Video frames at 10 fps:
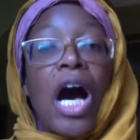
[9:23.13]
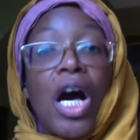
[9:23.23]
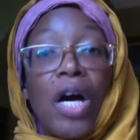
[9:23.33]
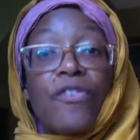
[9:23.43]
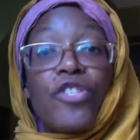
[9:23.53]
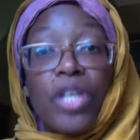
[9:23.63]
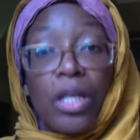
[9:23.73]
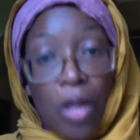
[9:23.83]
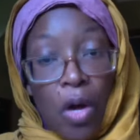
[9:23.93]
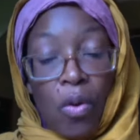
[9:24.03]
of
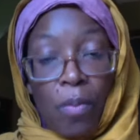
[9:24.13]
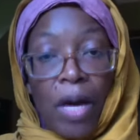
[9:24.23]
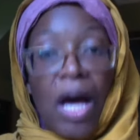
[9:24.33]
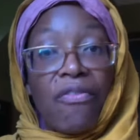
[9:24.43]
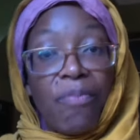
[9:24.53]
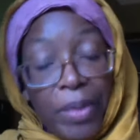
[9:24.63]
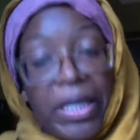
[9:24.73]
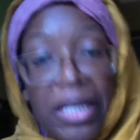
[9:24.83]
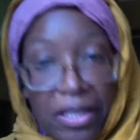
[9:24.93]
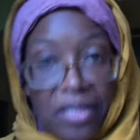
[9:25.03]
shalom, of
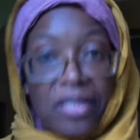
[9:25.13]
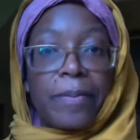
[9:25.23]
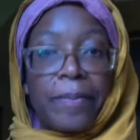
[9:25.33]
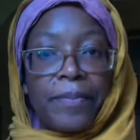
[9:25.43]
peace.